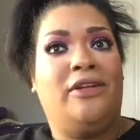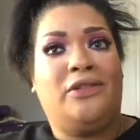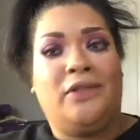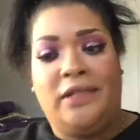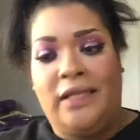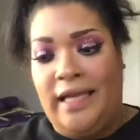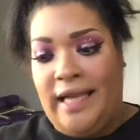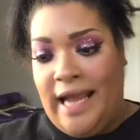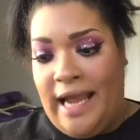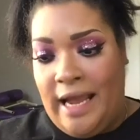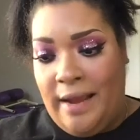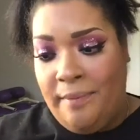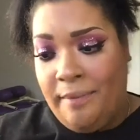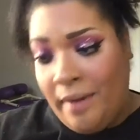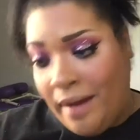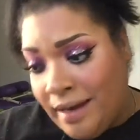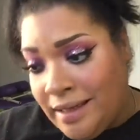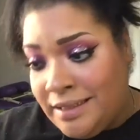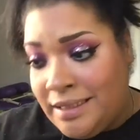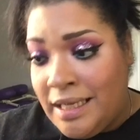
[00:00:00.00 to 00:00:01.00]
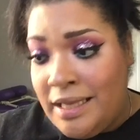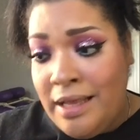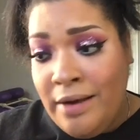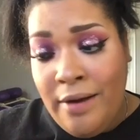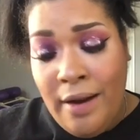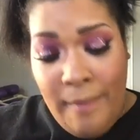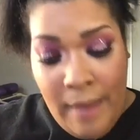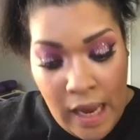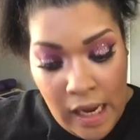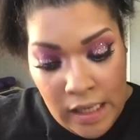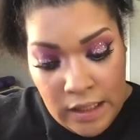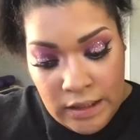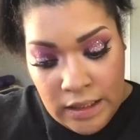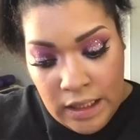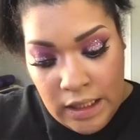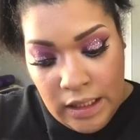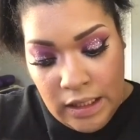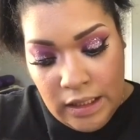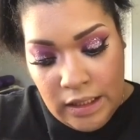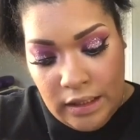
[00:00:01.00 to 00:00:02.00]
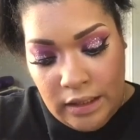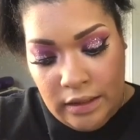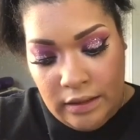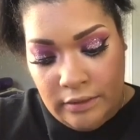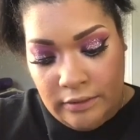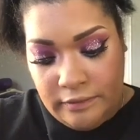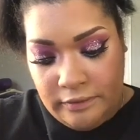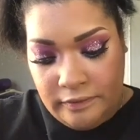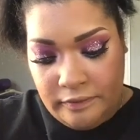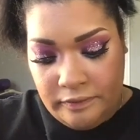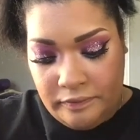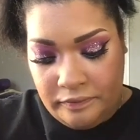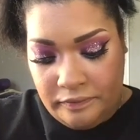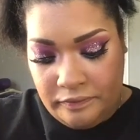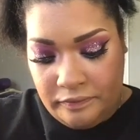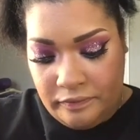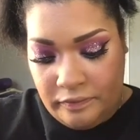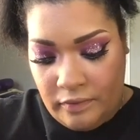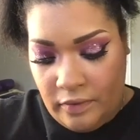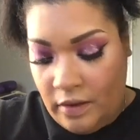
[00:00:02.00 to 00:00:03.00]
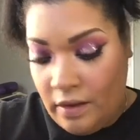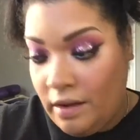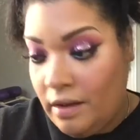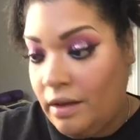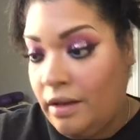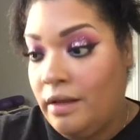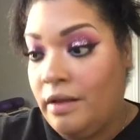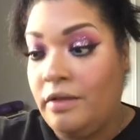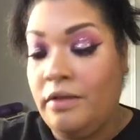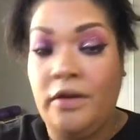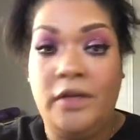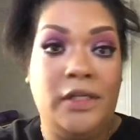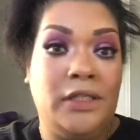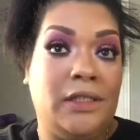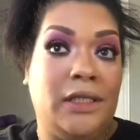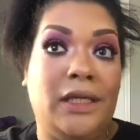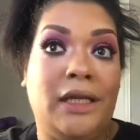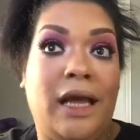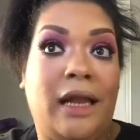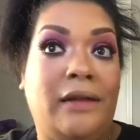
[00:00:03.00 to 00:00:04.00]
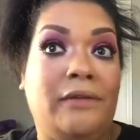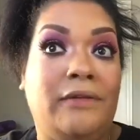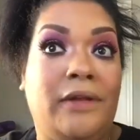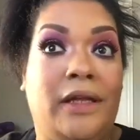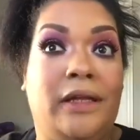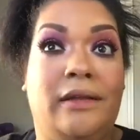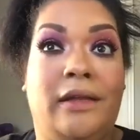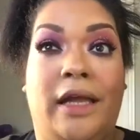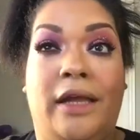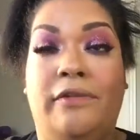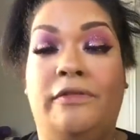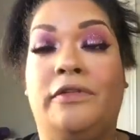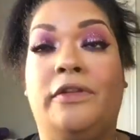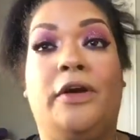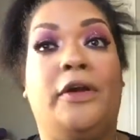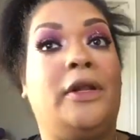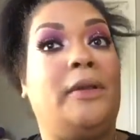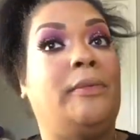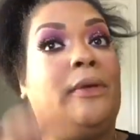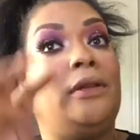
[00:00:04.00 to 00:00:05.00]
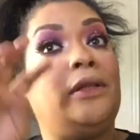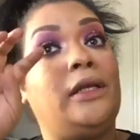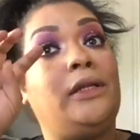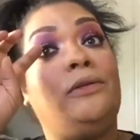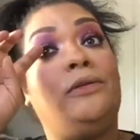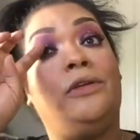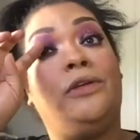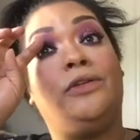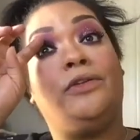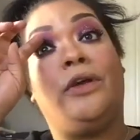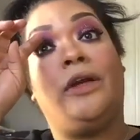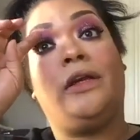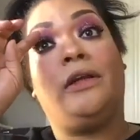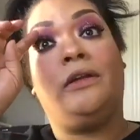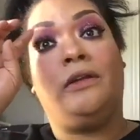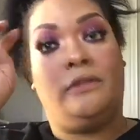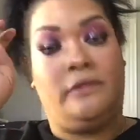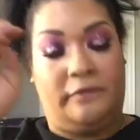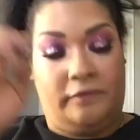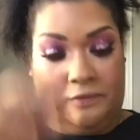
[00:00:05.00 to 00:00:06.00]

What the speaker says: It's like $8 and they're amazing. They're just kind of like light flirty, but they do the trick.